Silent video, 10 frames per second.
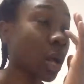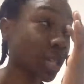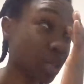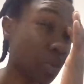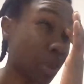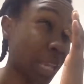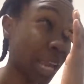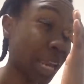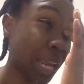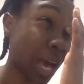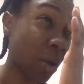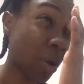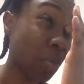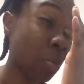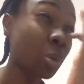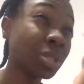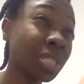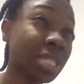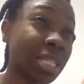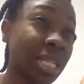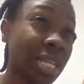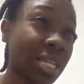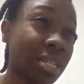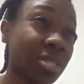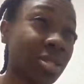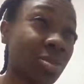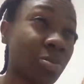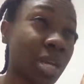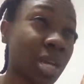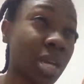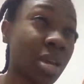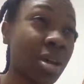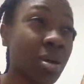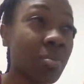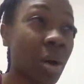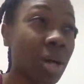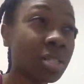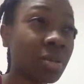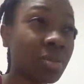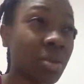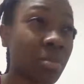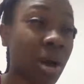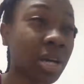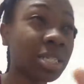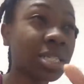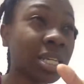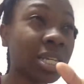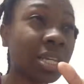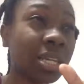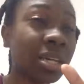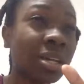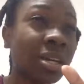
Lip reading: explained how important it is to be part of the marketing